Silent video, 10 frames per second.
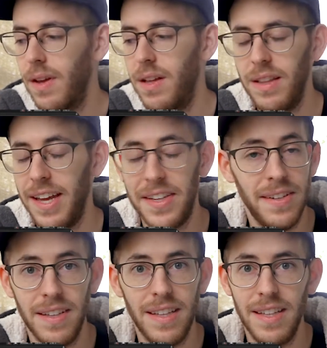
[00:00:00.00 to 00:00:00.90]
like
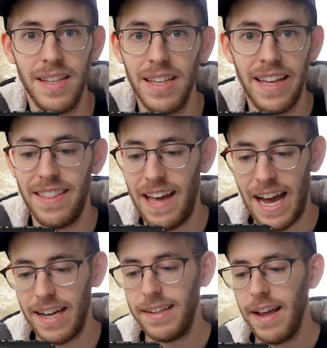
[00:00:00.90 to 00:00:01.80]
like
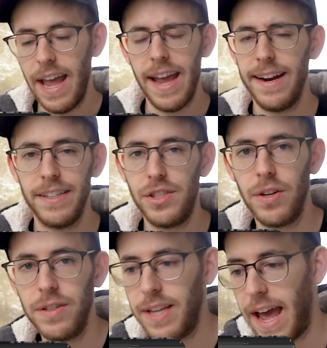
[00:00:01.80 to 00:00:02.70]
that, and I
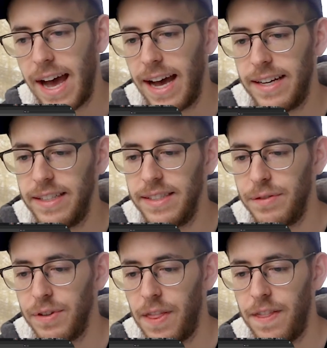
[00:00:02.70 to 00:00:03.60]
started to add in
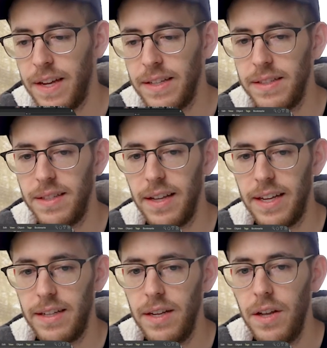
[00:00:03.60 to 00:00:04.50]
different things
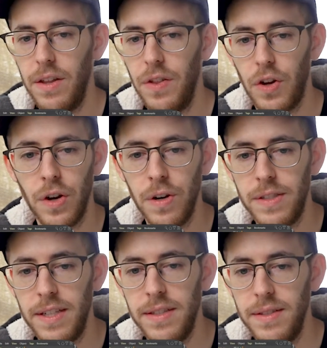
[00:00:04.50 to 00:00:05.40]
like the
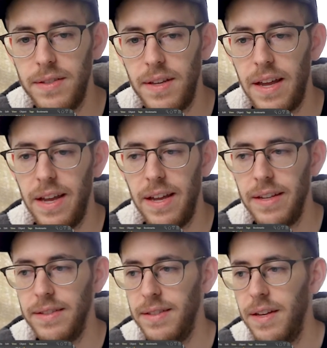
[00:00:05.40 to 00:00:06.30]
curtains
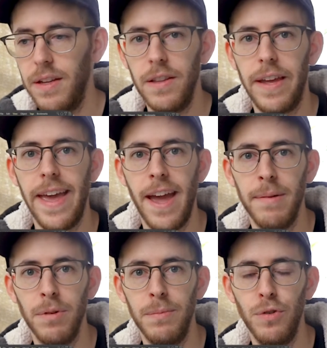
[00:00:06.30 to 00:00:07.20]
and the
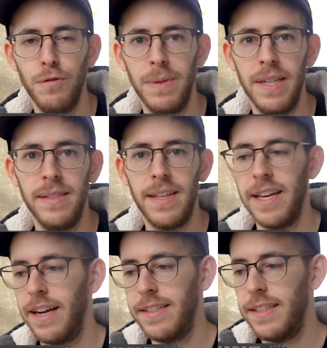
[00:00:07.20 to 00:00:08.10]
camera movement.
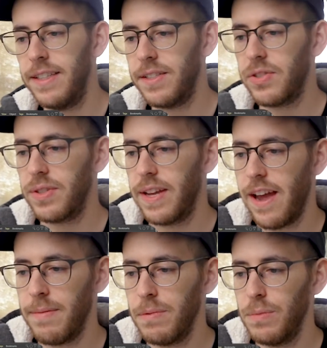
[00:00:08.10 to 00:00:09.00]
And I did this
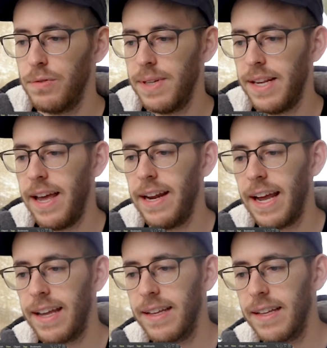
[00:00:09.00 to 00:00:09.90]
camera movement, and I